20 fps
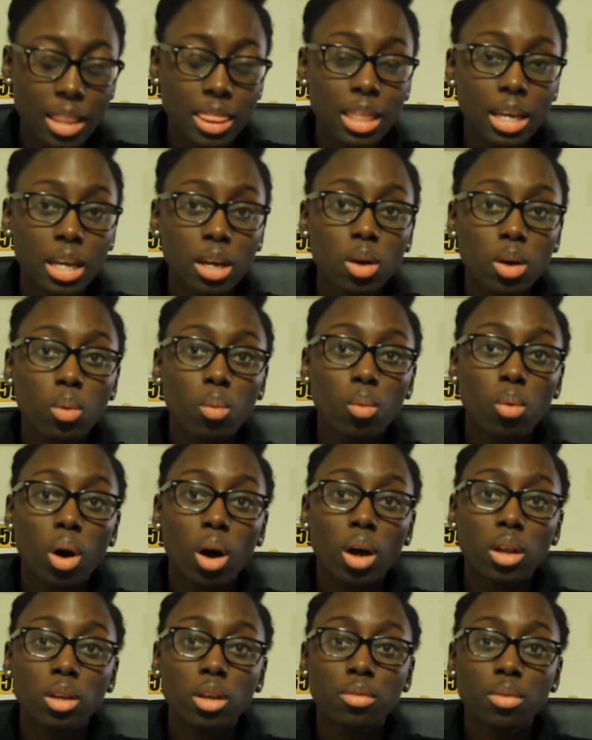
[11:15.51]
think
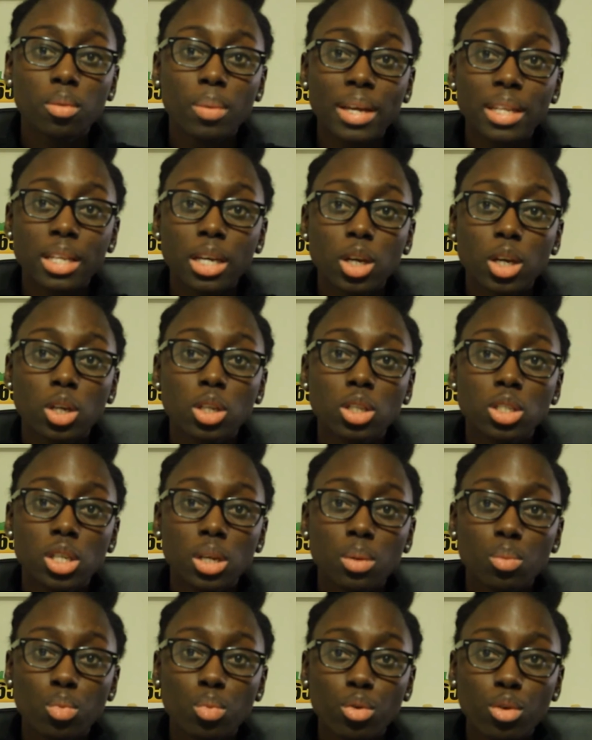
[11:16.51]
another way they could
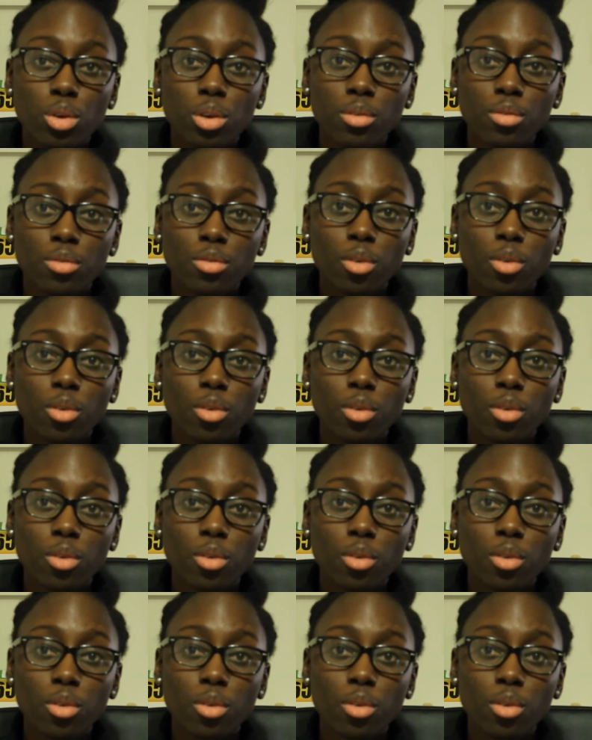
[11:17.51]
improve